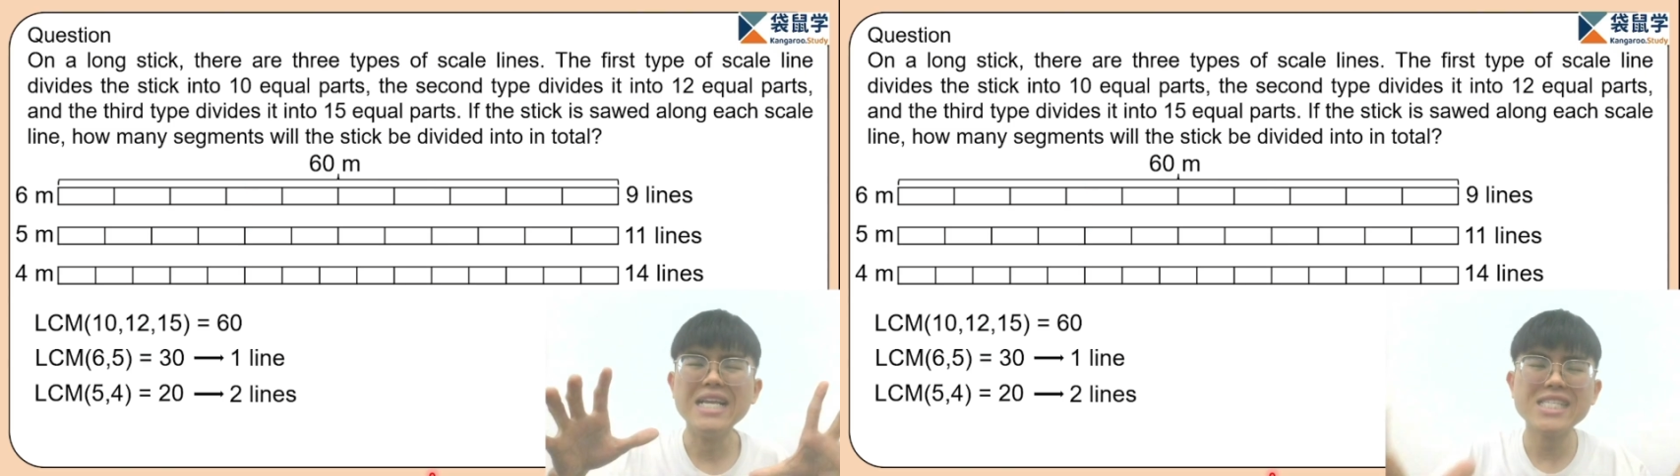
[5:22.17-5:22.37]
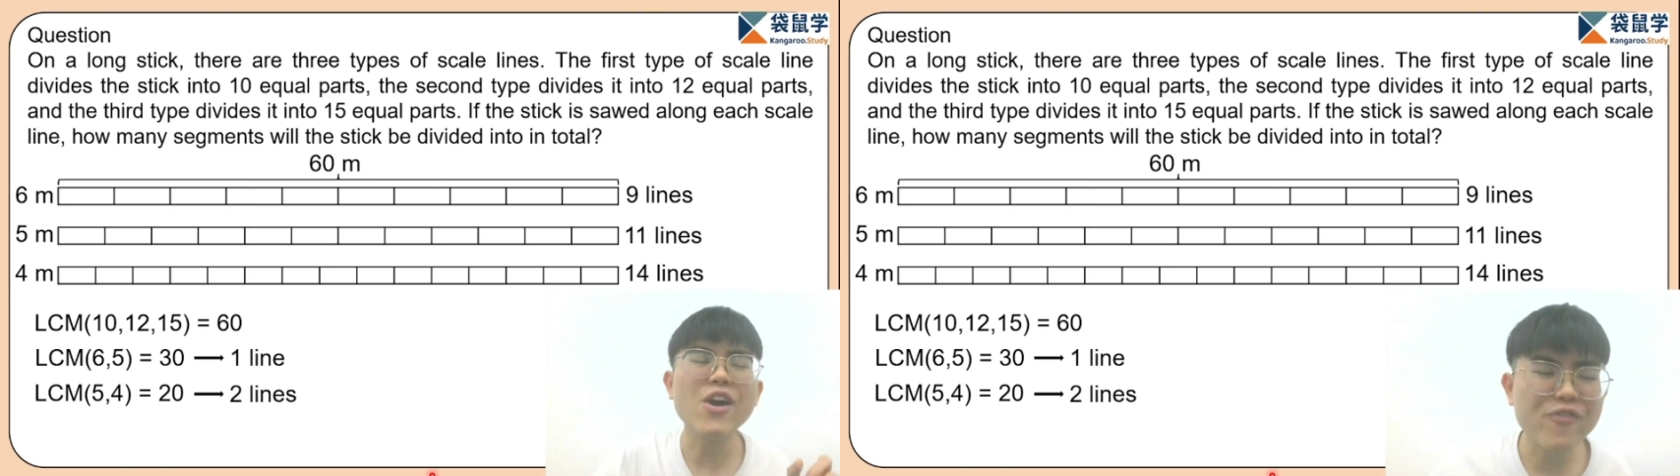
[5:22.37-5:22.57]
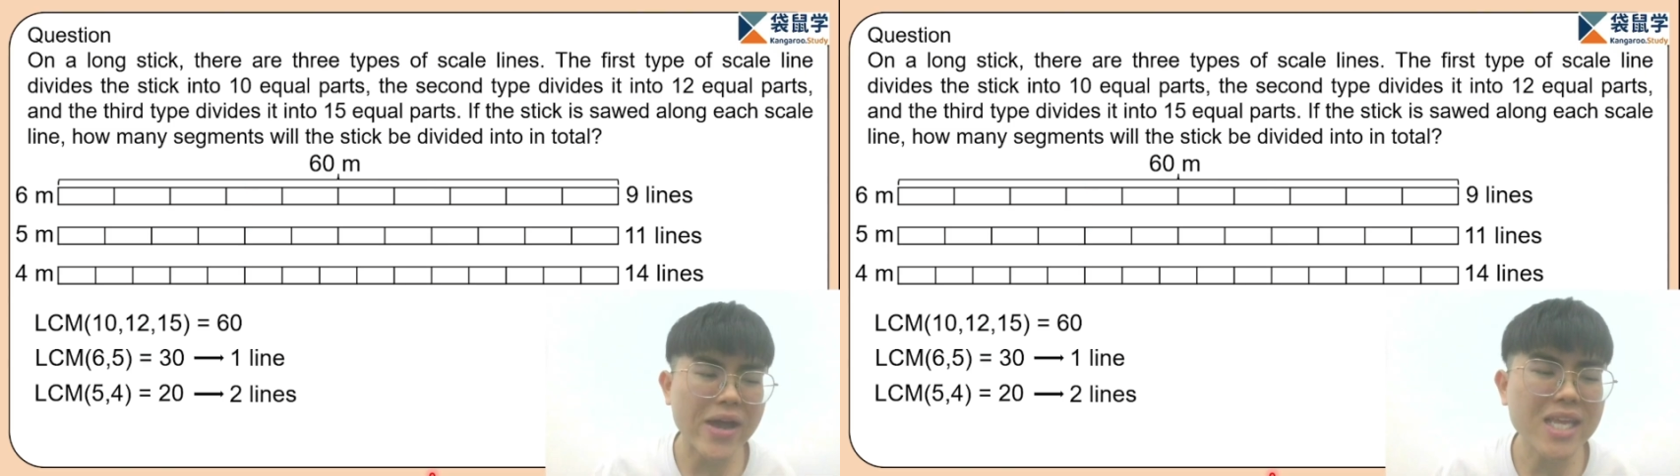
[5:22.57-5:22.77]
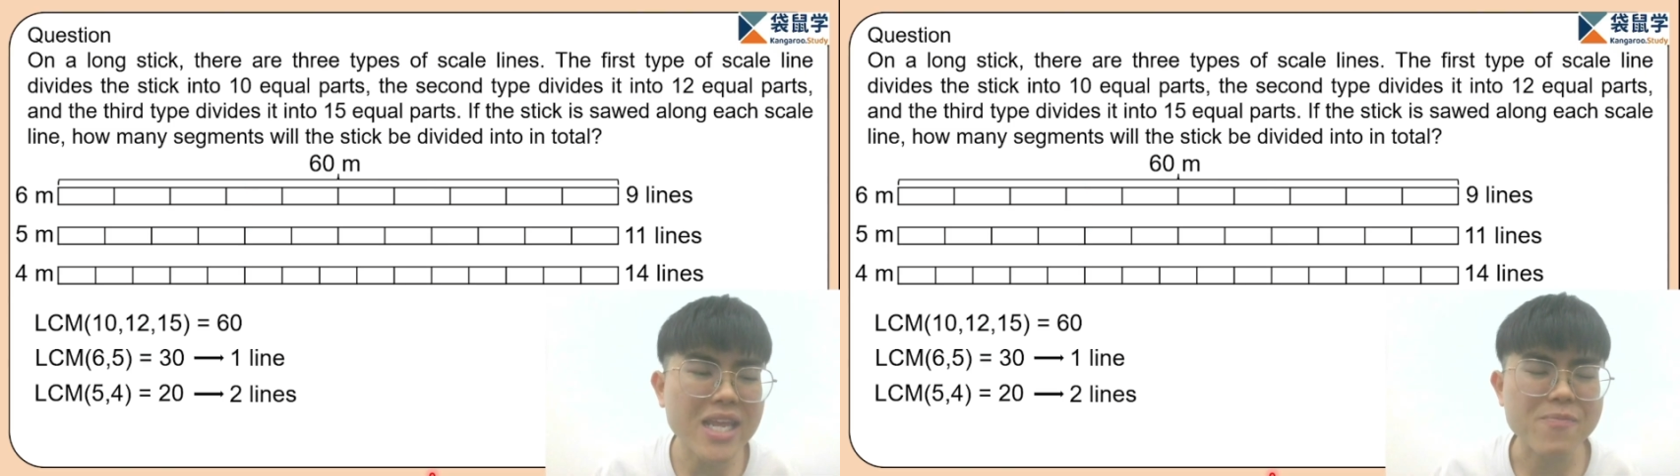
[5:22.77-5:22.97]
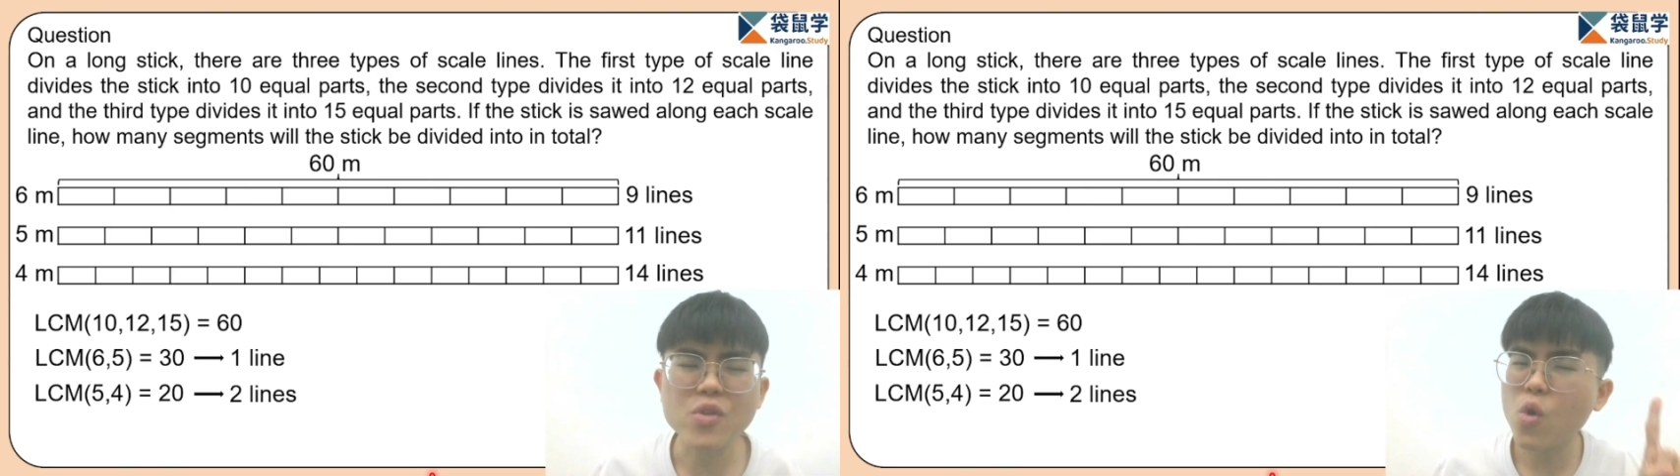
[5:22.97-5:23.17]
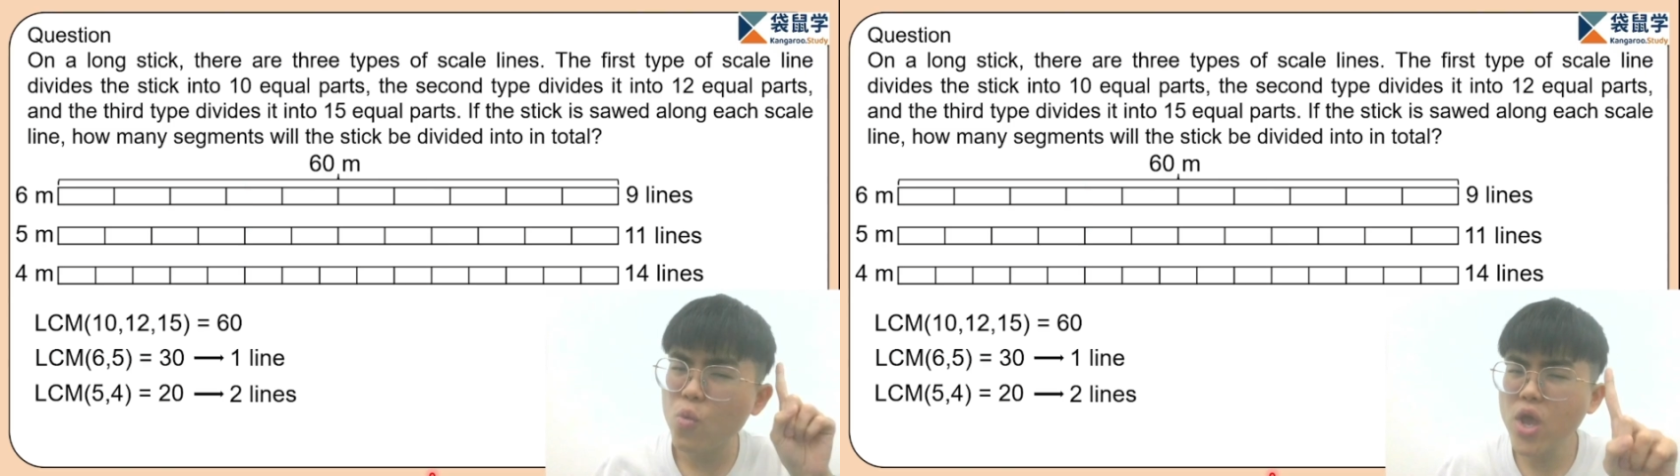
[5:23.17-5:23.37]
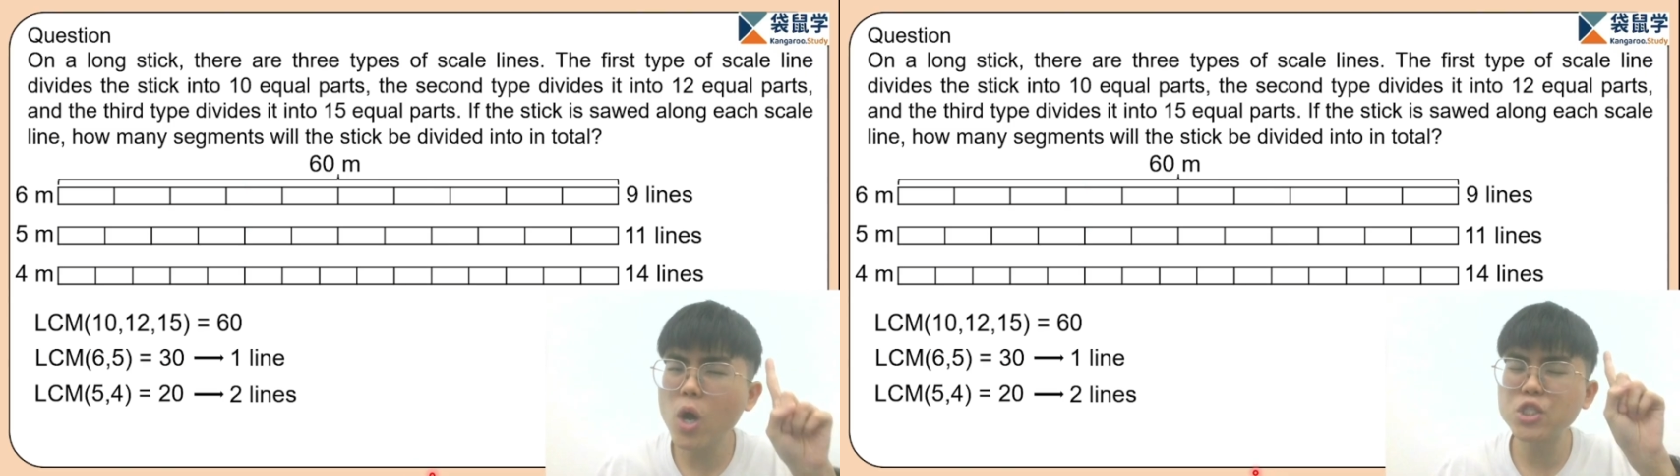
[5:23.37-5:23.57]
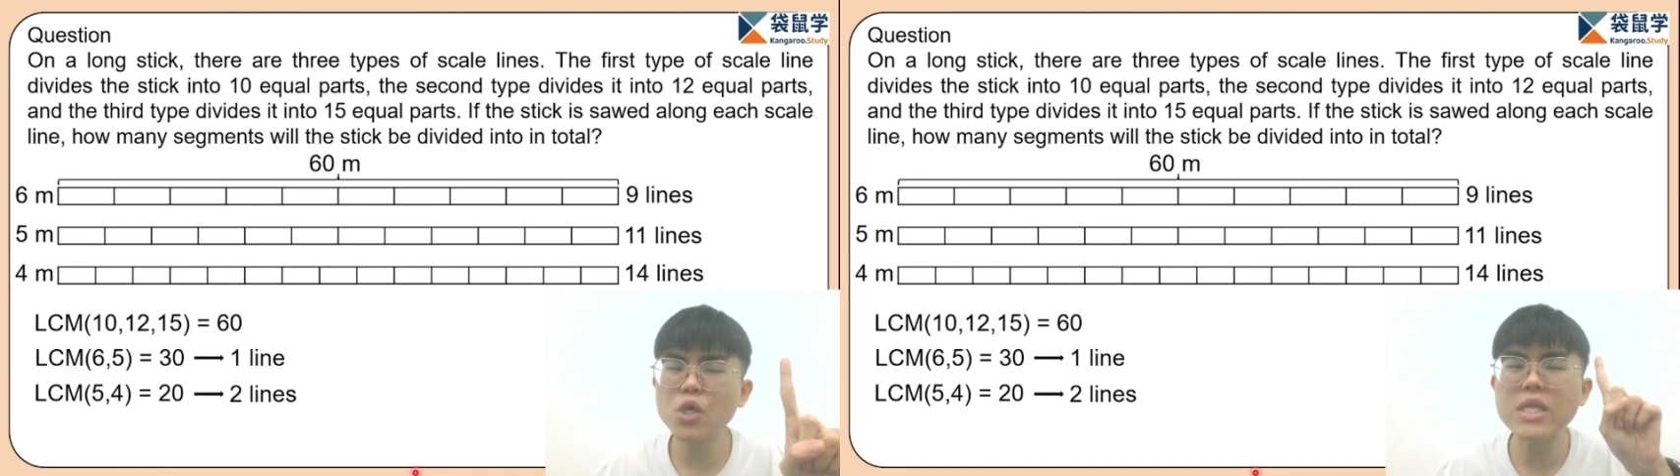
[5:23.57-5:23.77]
So finally, we
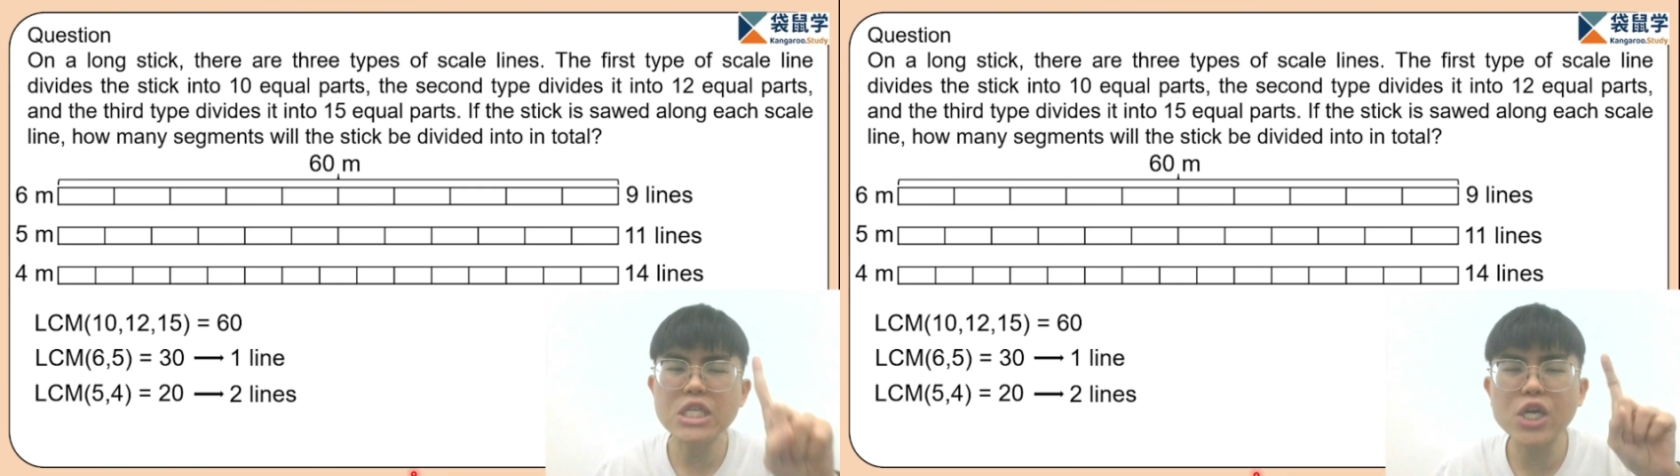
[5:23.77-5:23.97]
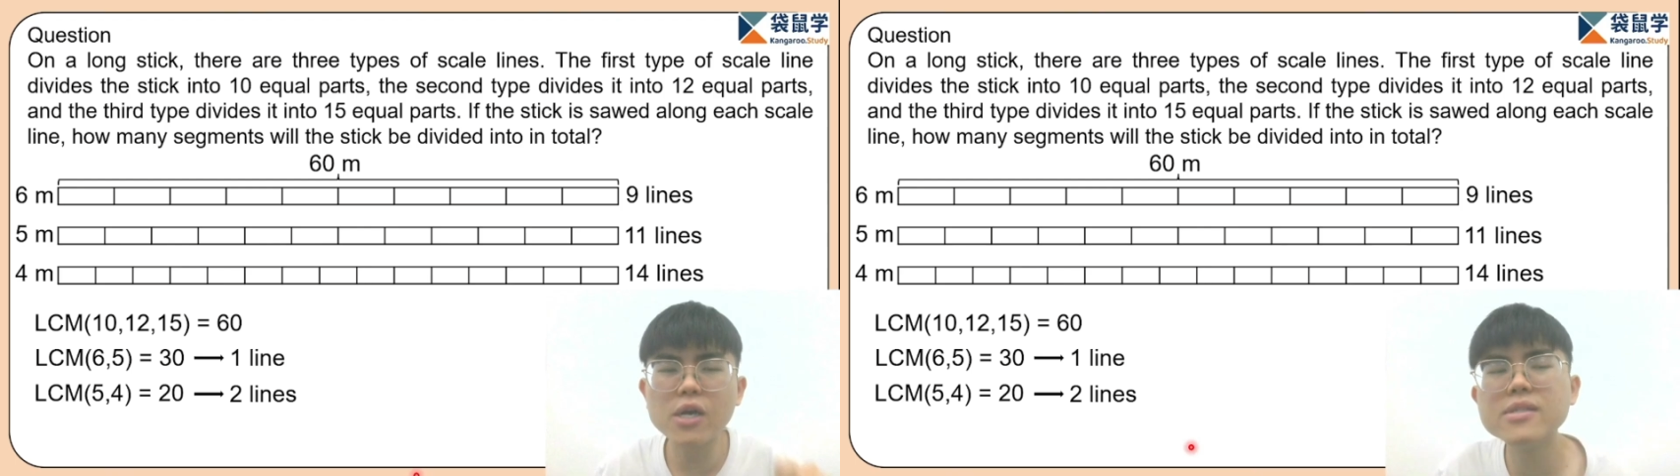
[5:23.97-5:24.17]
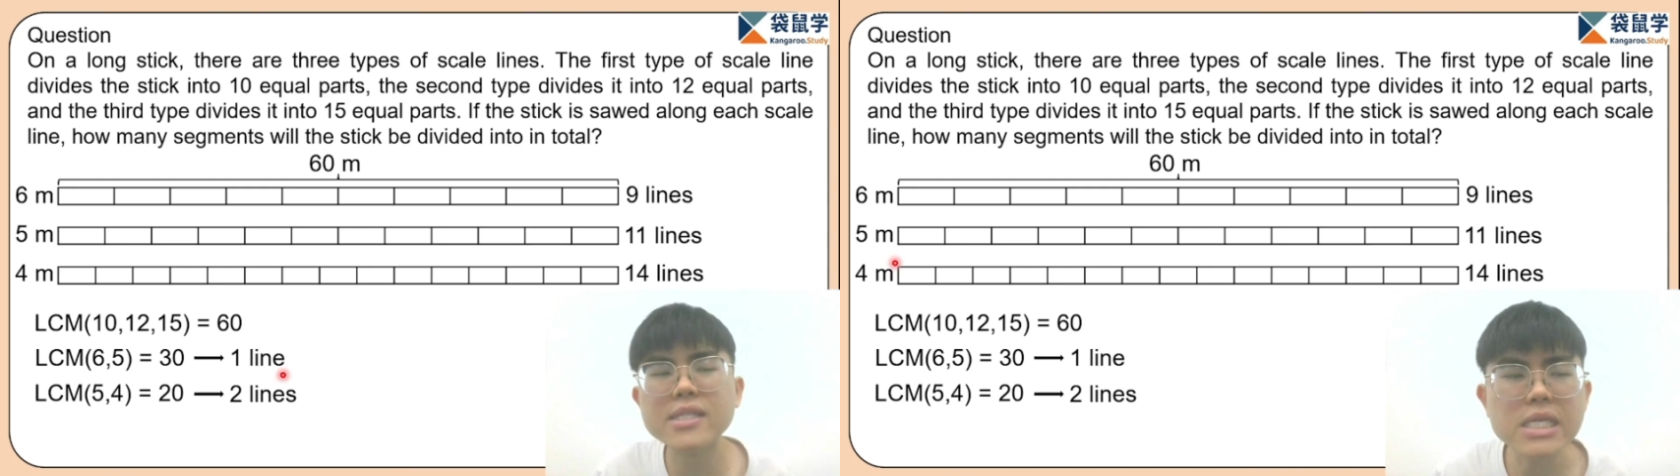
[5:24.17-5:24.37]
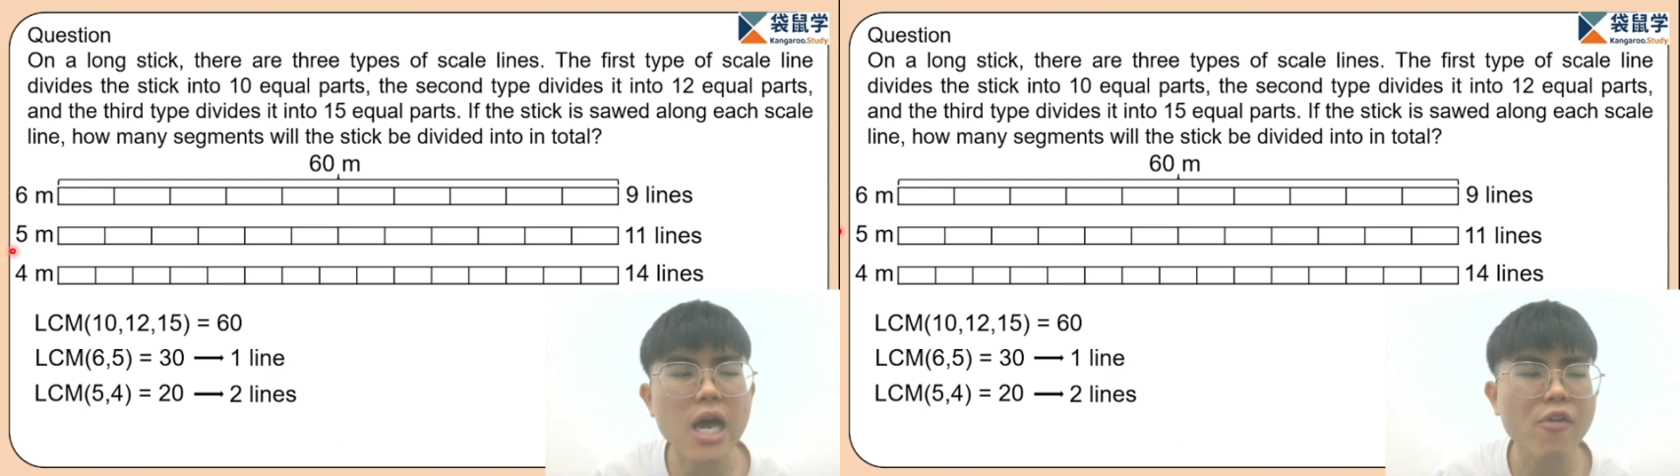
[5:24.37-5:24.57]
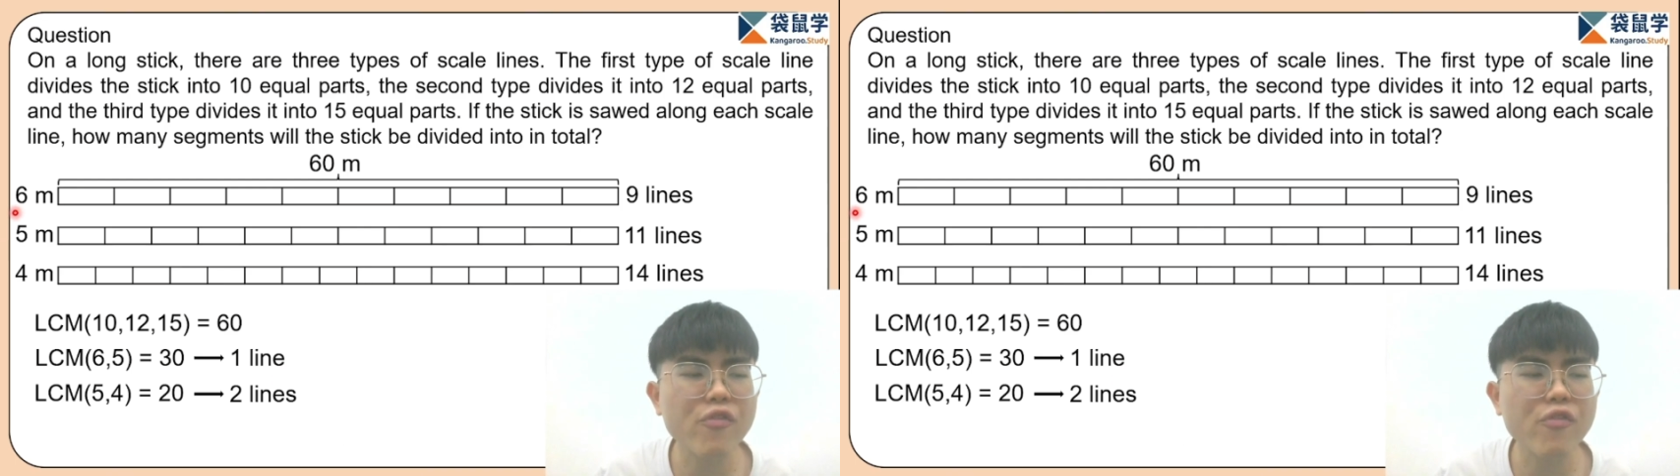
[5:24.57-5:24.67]
also need to consider